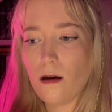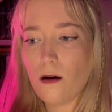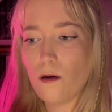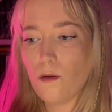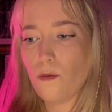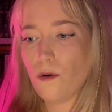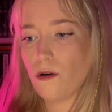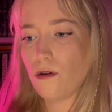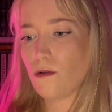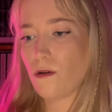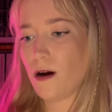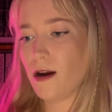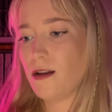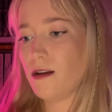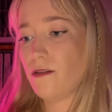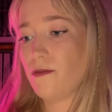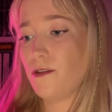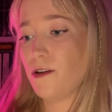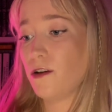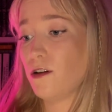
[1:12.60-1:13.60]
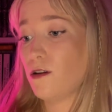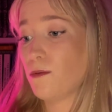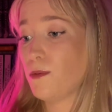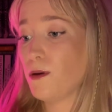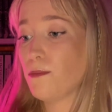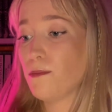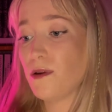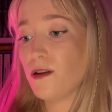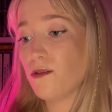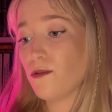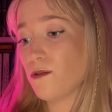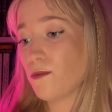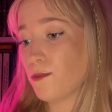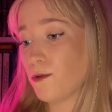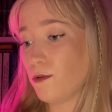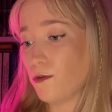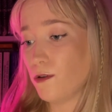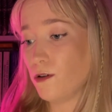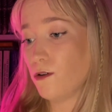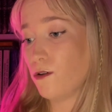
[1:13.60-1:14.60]
What right have you to be
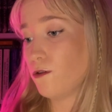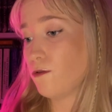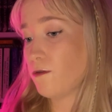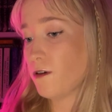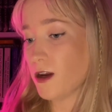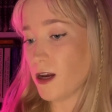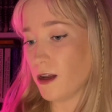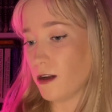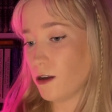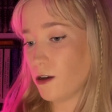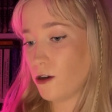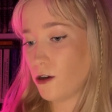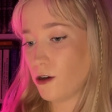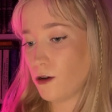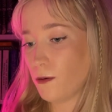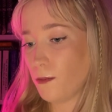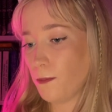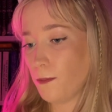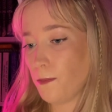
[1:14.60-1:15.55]
miserable? You're rich."